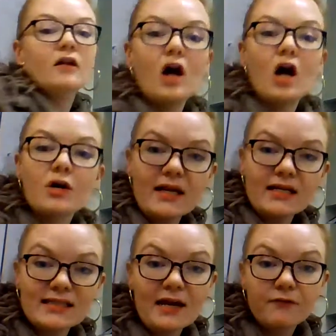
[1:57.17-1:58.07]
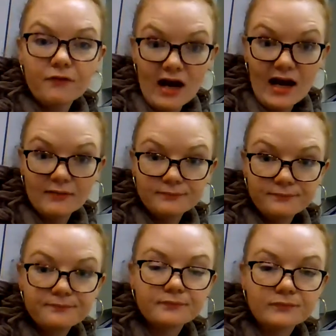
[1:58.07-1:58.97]
our base 10 flat.
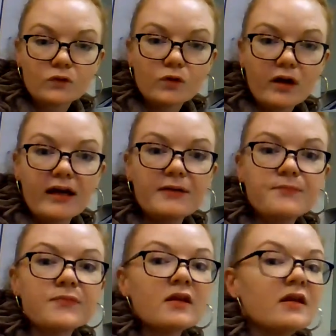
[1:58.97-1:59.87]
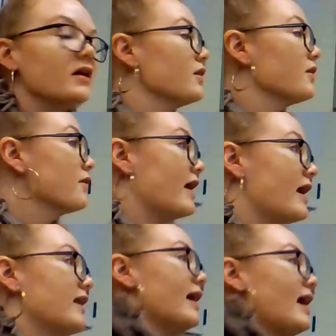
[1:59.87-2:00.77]
Okay.
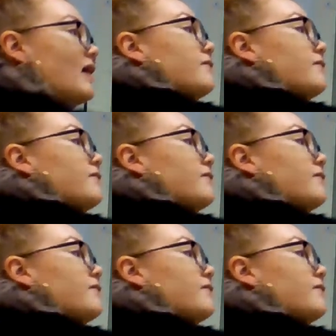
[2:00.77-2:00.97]
Then I have